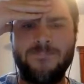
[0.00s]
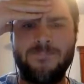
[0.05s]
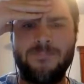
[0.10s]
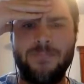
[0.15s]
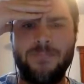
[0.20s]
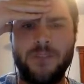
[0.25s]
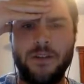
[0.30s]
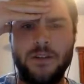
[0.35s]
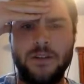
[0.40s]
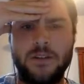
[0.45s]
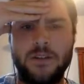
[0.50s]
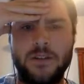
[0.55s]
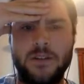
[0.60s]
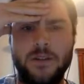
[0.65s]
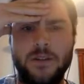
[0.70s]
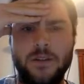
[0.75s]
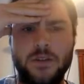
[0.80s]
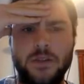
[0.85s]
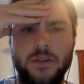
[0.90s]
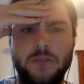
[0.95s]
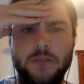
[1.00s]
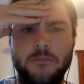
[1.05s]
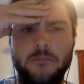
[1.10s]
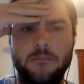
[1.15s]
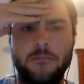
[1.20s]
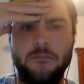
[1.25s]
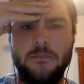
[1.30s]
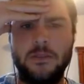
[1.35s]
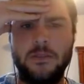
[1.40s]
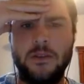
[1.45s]
I just Ghostium.
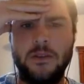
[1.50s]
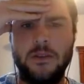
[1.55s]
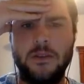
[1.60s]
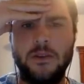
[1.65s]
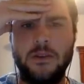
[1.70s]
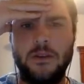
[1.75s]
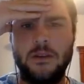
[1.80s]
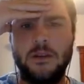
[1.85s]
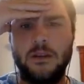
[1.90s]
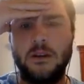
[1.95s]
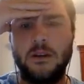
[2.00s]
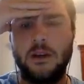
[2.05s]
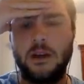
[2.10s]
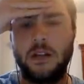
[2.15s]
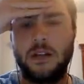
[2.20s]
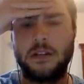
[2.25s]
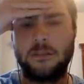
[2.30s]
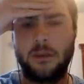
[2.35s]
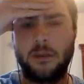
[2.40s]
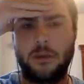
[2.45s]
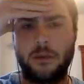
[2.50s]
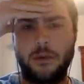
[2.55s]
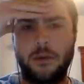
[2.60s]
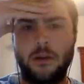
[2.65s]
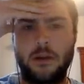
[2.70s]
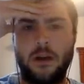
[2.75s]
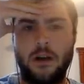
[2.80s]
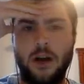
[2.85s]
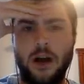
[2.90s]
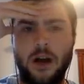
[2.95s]
That's a
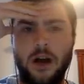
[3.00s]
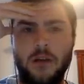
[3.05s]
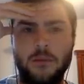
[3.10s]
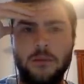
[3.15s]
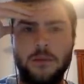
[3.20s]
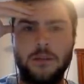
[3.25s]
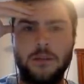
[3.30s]
bummer. So we